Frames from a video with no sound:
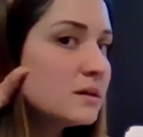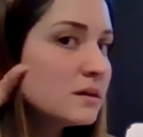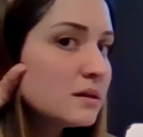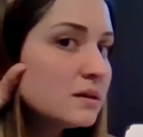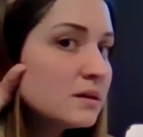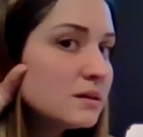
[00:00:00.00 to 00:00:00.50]

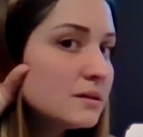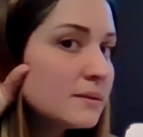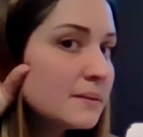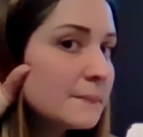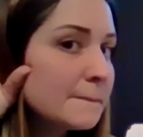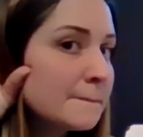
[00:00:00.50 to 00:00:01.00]

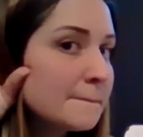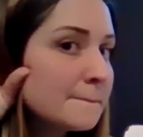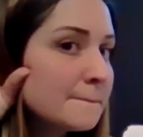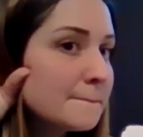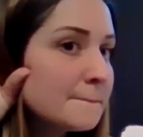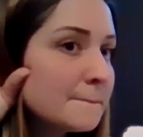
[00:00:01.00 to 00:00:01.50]

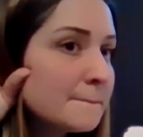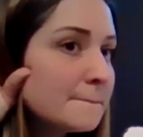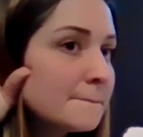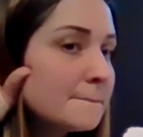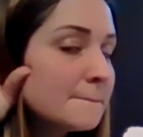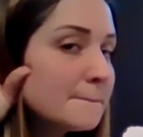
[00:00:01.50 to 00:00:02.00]

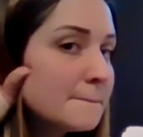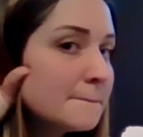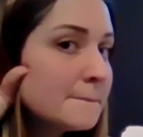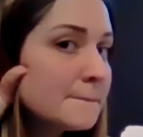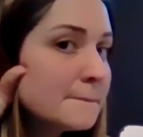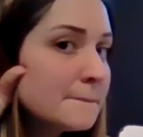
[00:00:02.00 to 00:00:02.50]

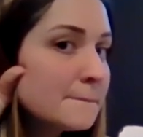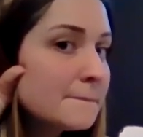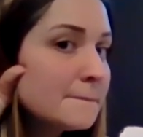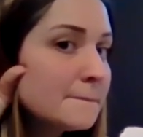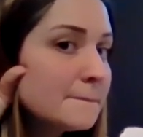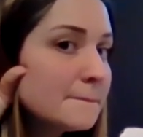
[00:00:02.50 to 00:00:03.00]

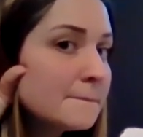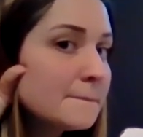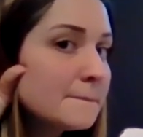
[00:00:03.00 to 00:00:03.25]
No one is speaking in this clip.